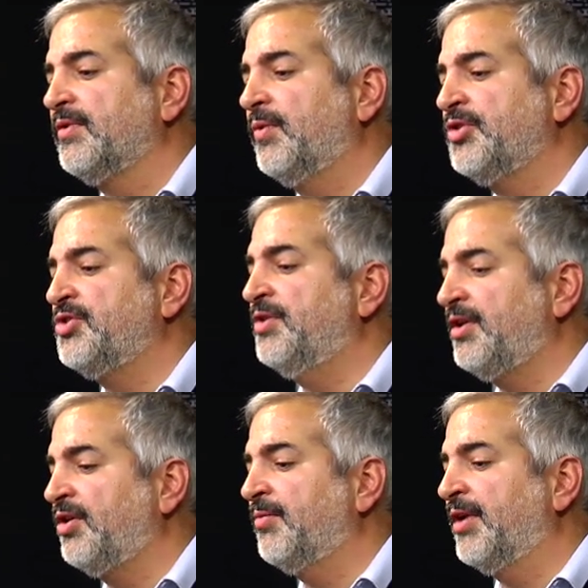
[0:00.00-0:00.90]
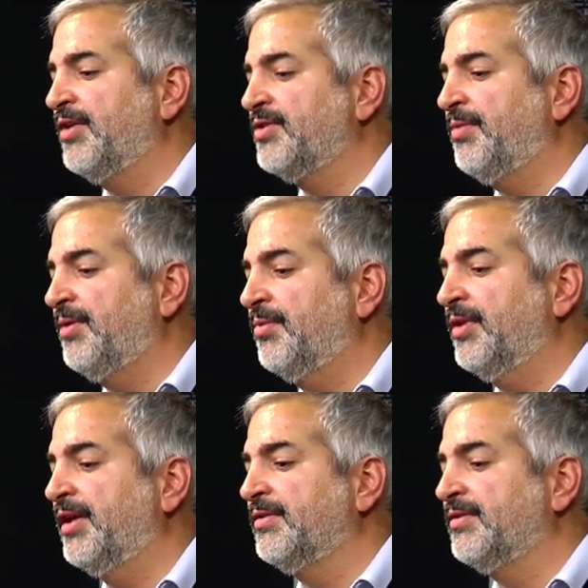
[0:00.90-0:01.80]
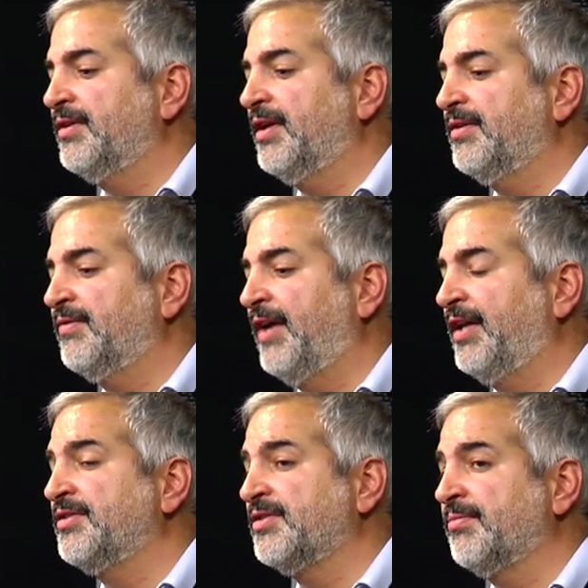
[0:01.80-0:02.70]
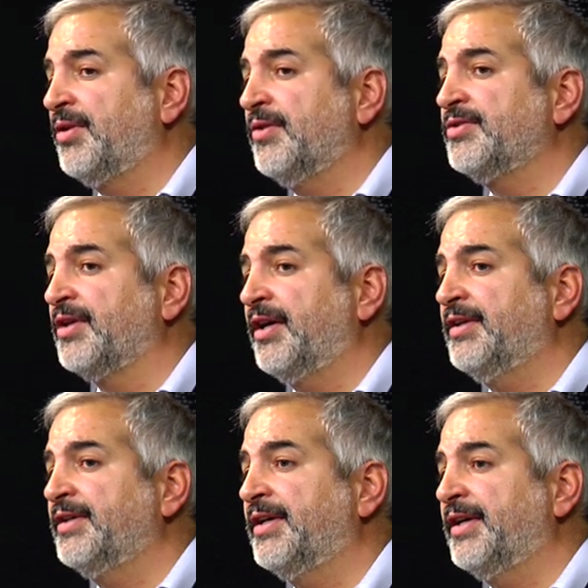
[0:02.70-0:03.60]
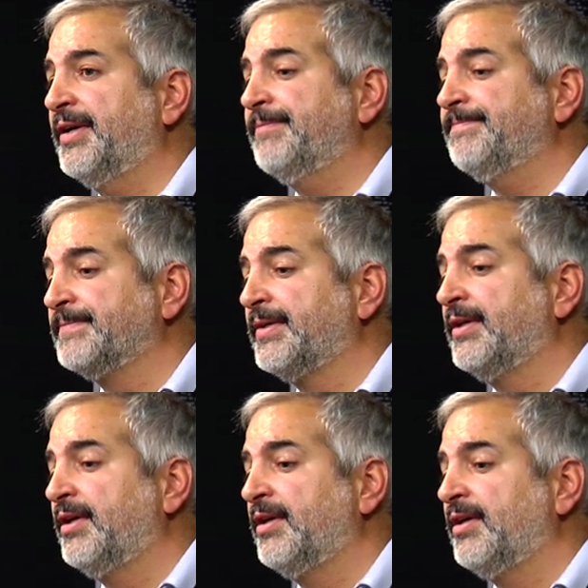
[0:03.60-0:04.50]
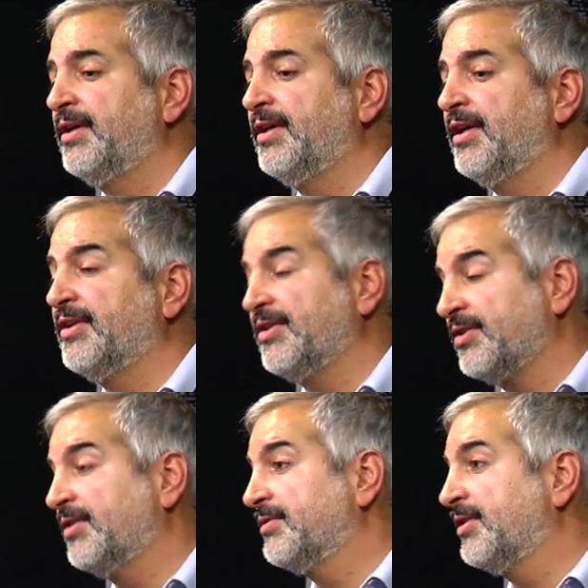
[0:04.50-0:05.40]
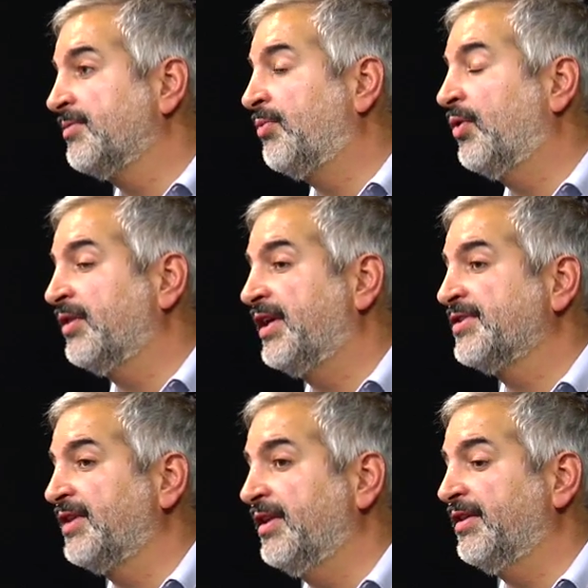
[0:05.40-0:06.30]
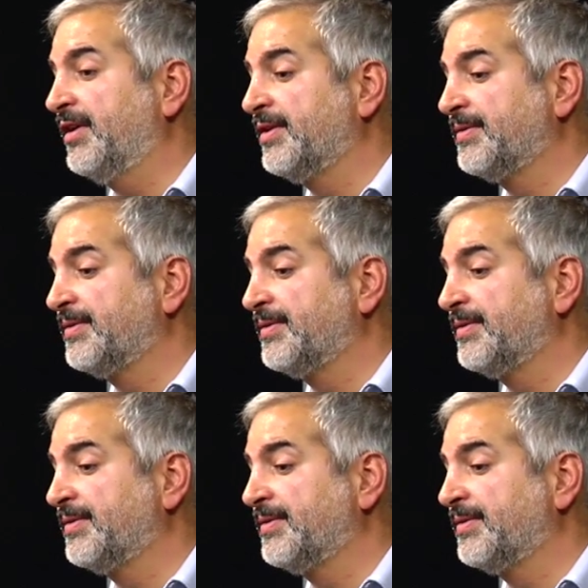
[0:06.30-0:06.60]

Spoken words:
once you dehumanize the people that violence is imposed on. And it's an important lesson, I think.